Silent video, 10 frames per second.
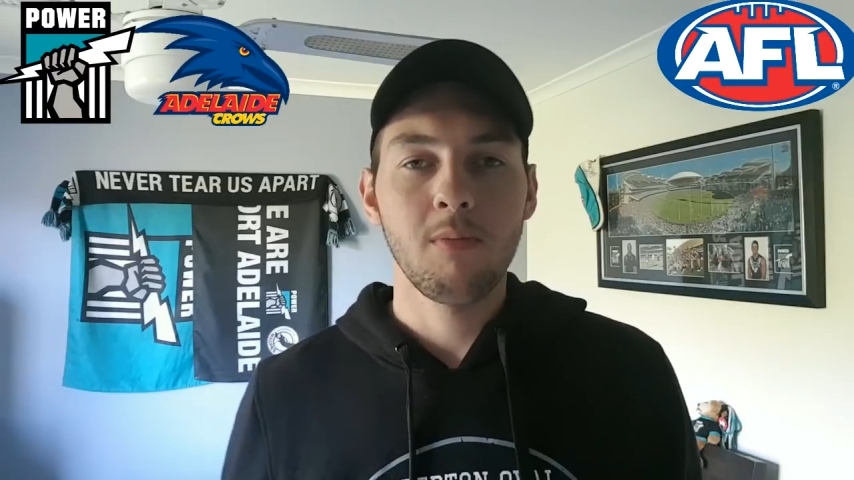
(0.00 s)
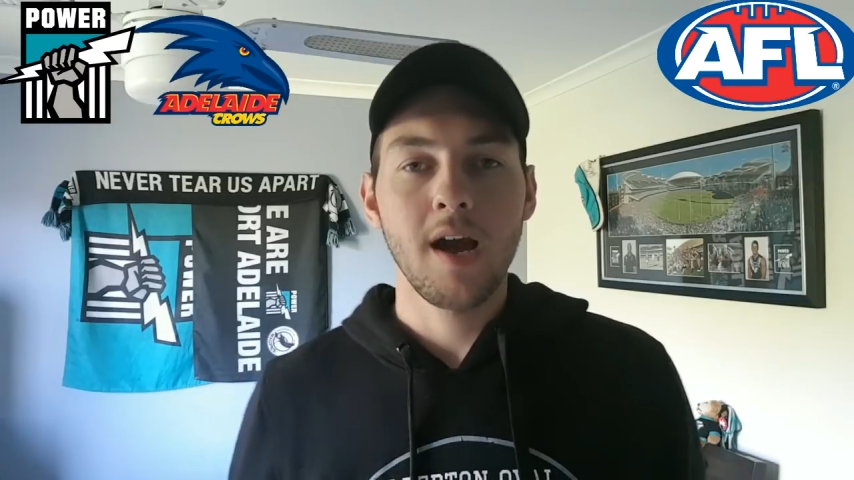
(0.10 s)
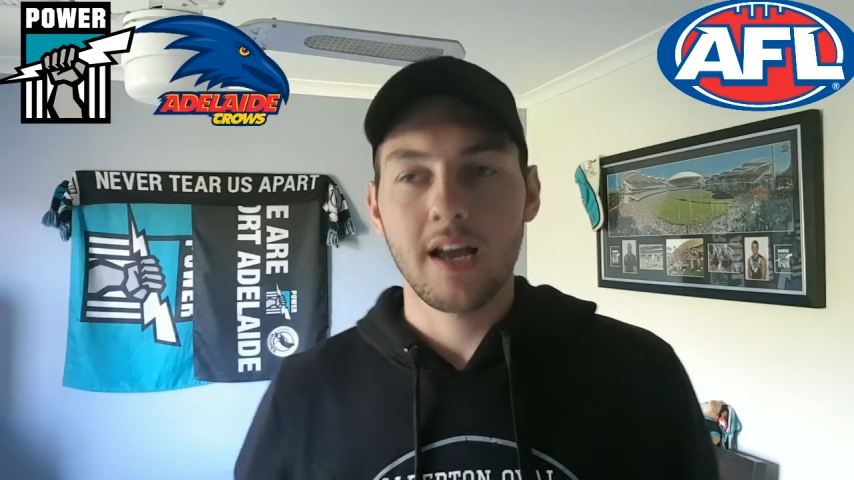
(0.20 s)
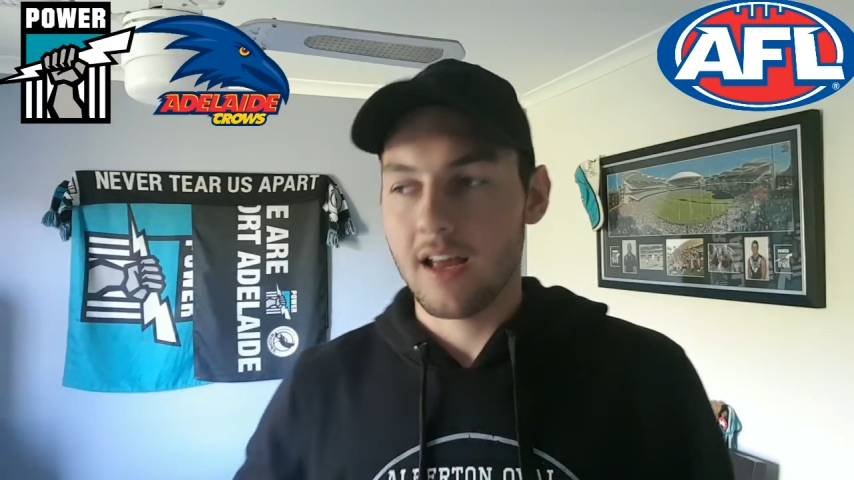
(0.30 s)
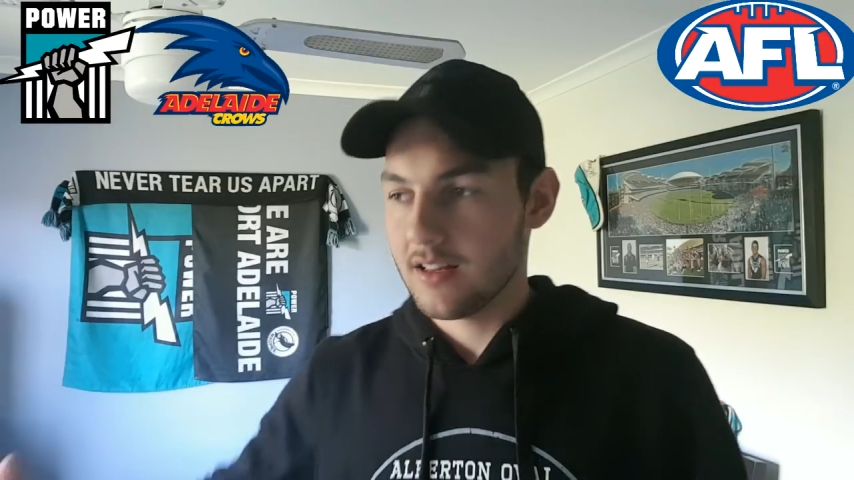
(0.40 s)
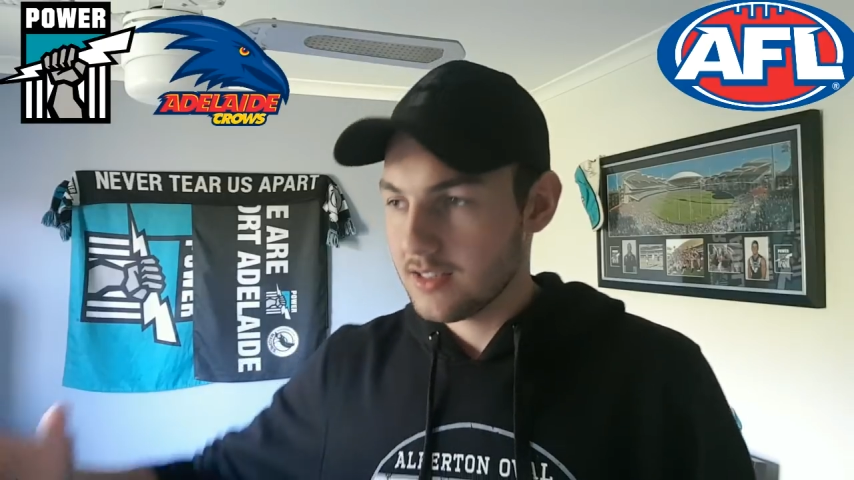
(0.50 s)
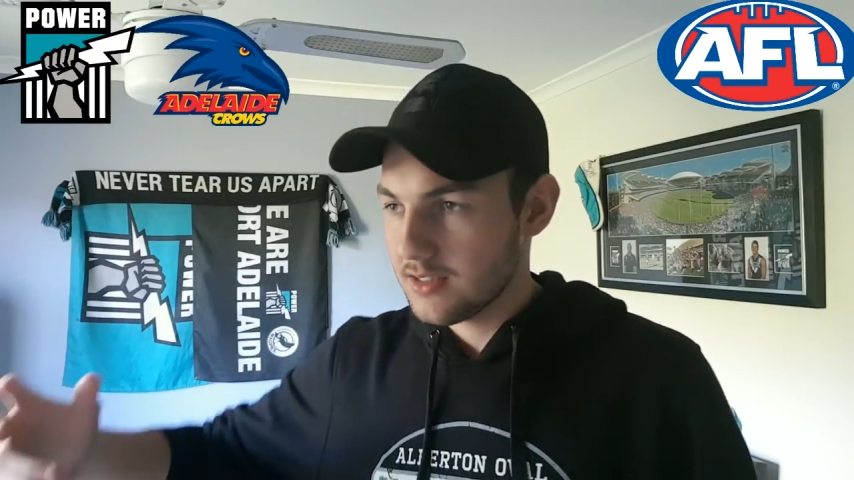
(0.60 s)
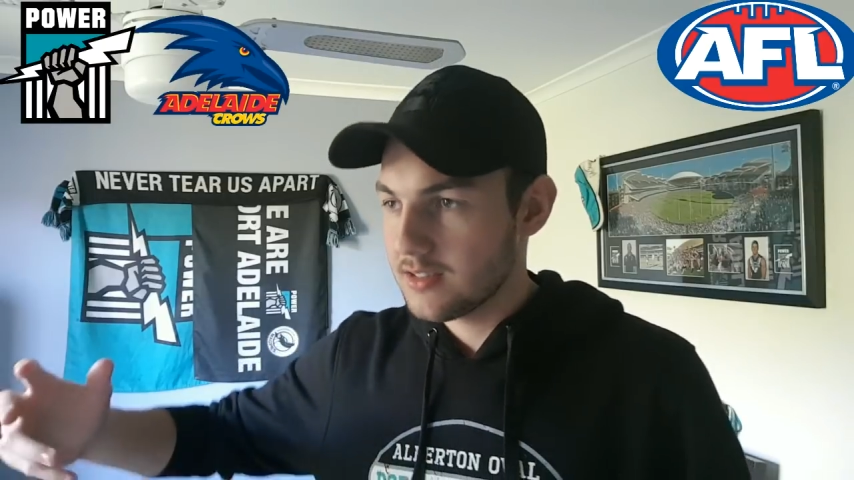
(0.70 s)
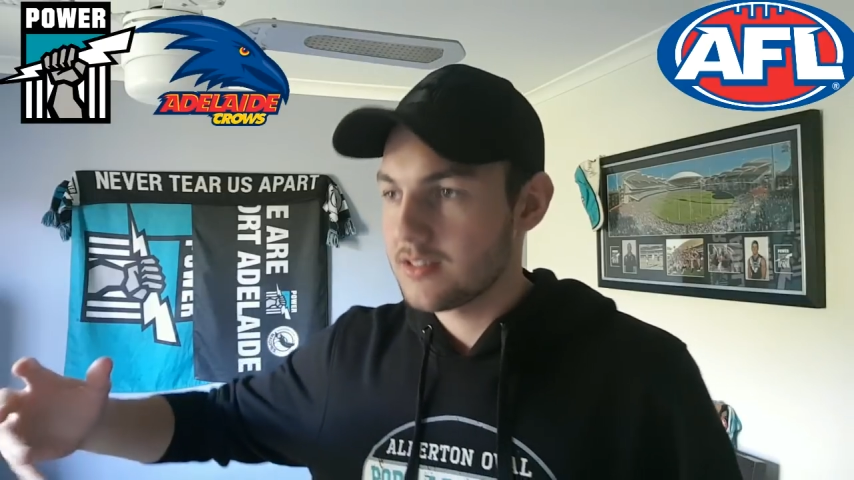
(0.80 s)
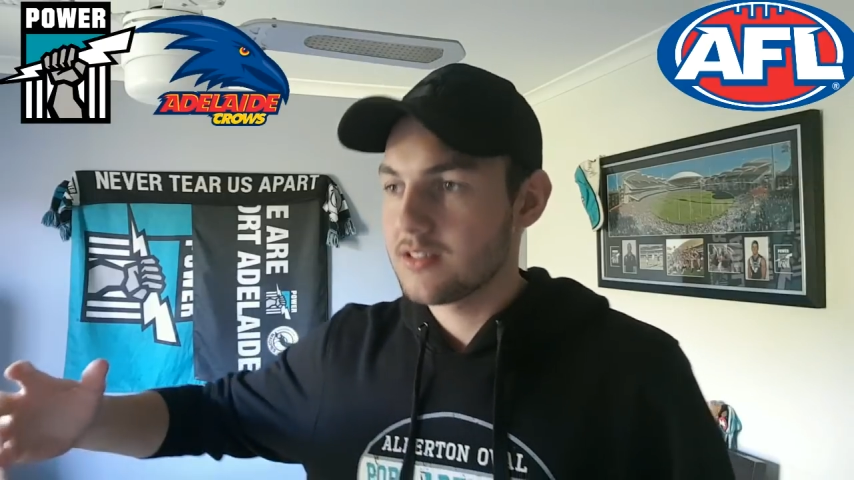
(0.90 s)
back
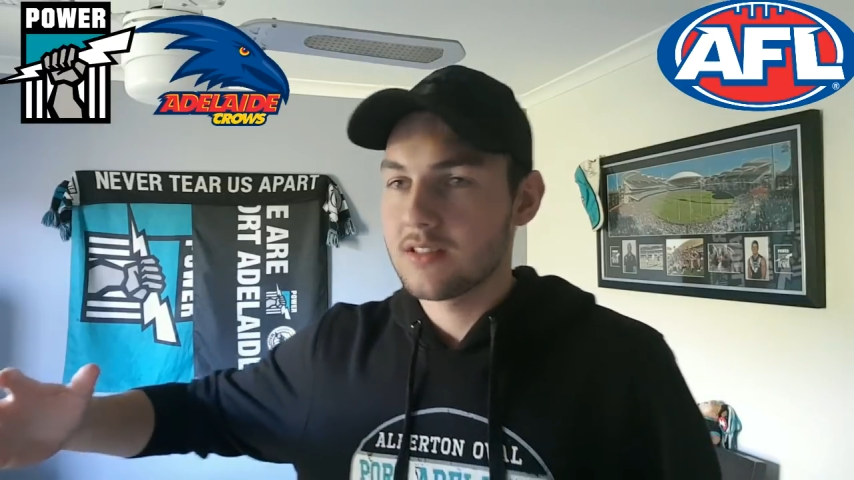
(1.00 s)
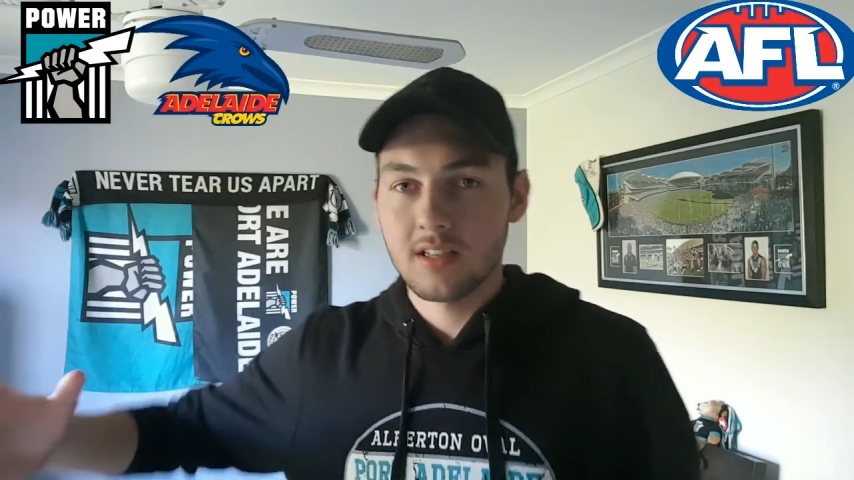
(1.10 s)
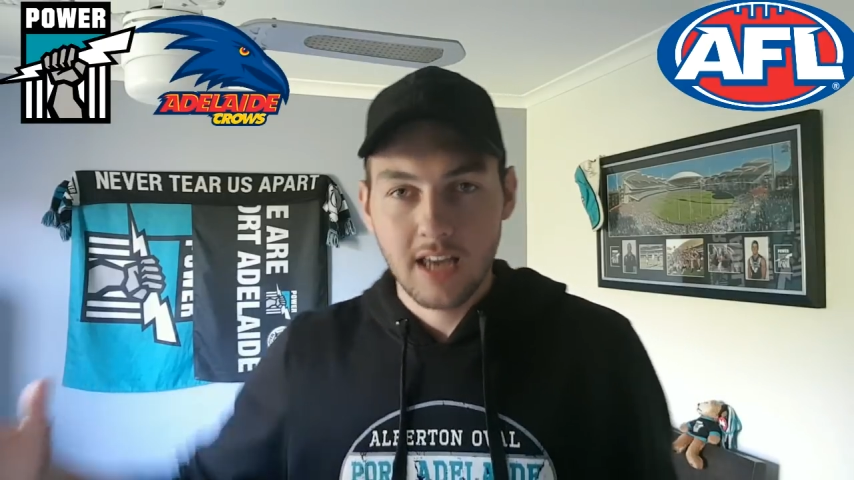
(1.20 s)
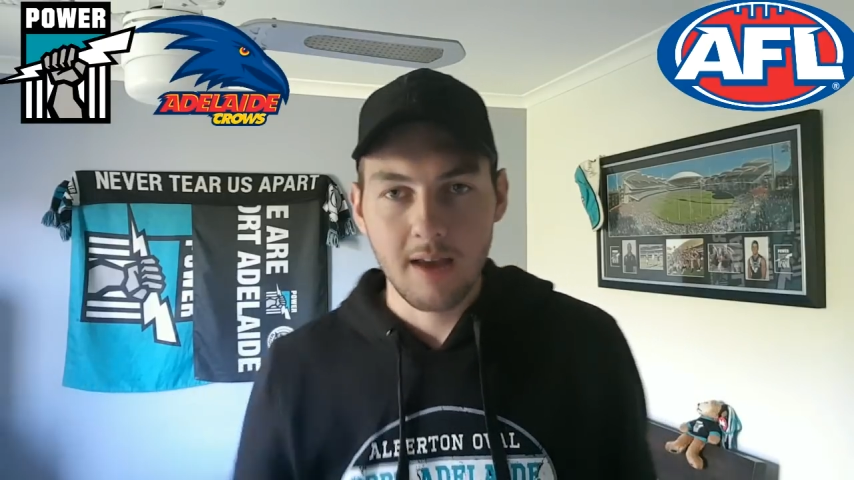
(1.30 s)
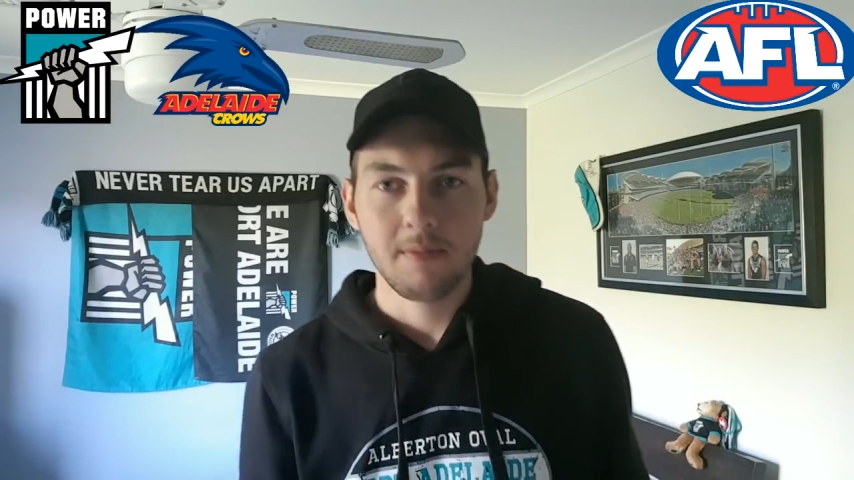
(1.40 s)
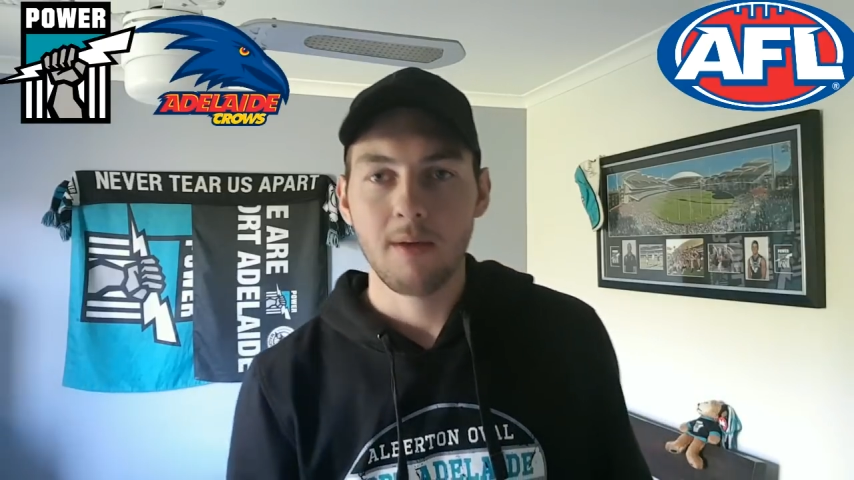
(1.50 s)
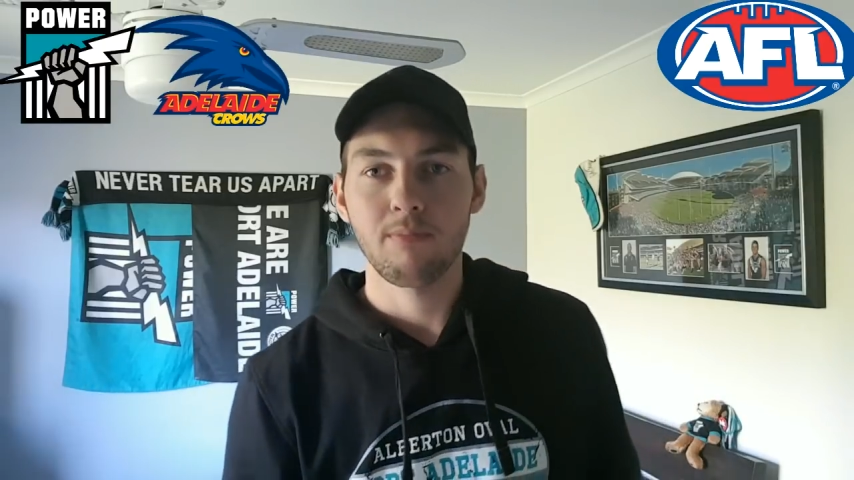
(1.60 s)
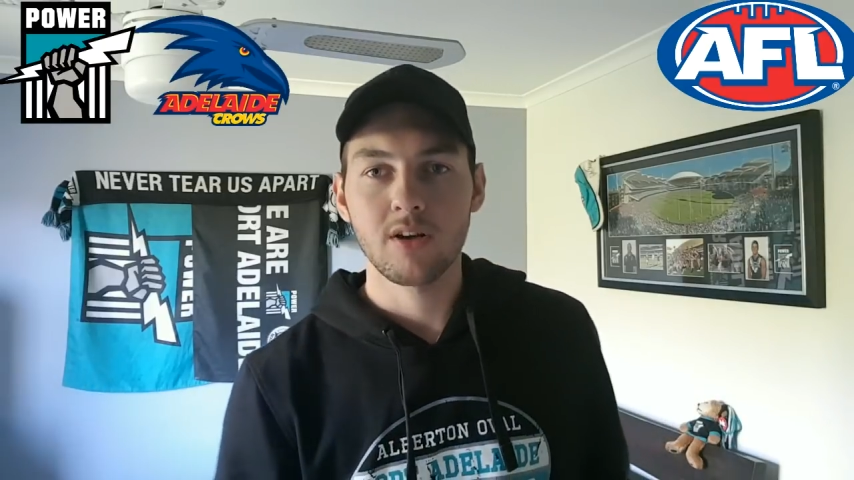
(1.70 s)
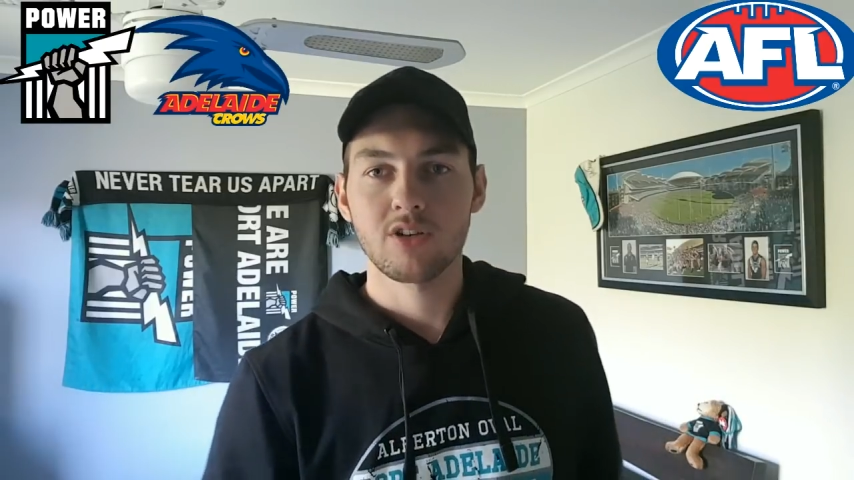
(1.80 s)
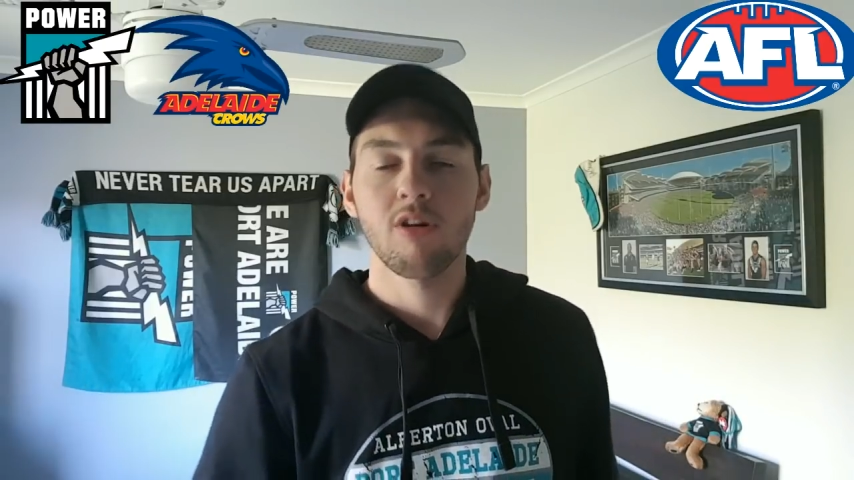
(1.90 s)
to keep that
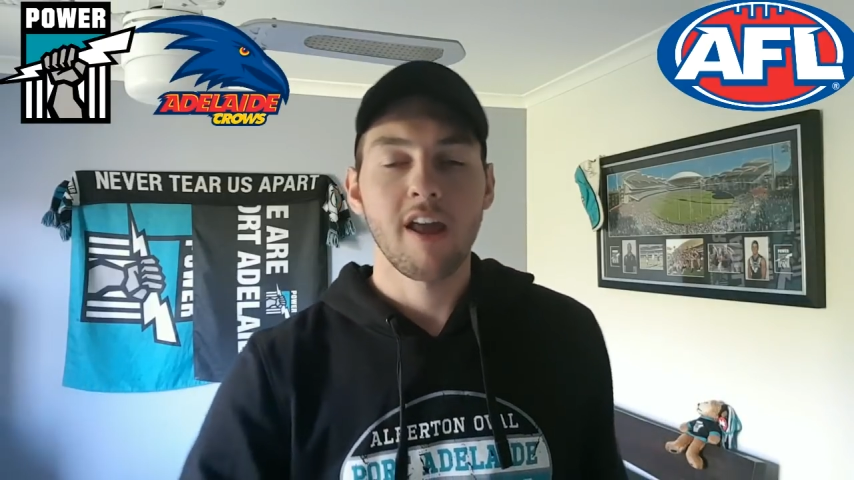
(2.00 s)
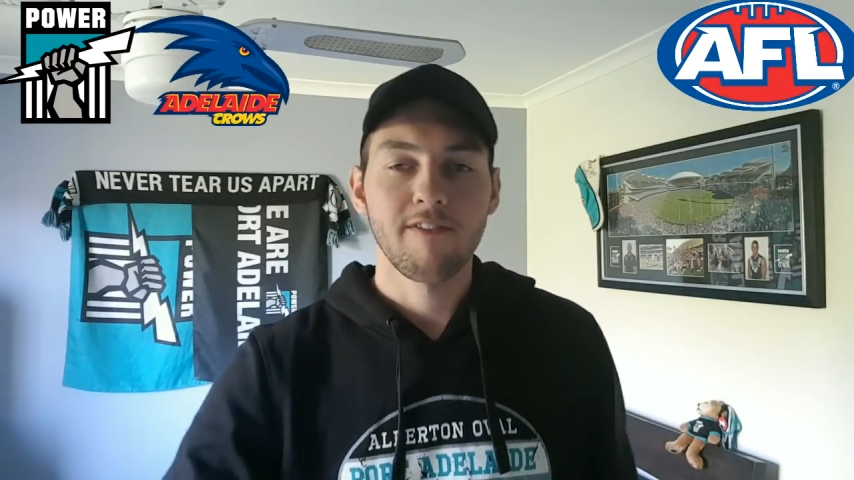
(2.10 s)
pressure on.